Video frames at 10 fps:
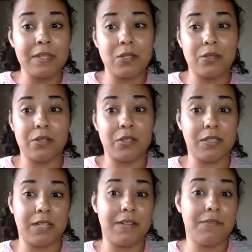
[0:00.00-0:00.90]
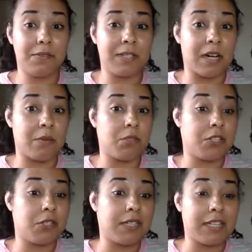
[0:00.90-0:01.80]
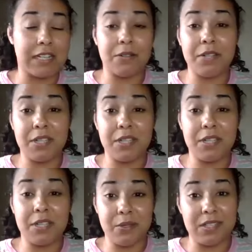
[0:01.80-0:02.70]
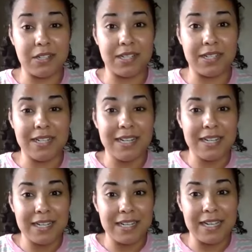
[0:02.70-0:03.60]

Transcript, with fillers: So there's a lot of different options on how to use the center.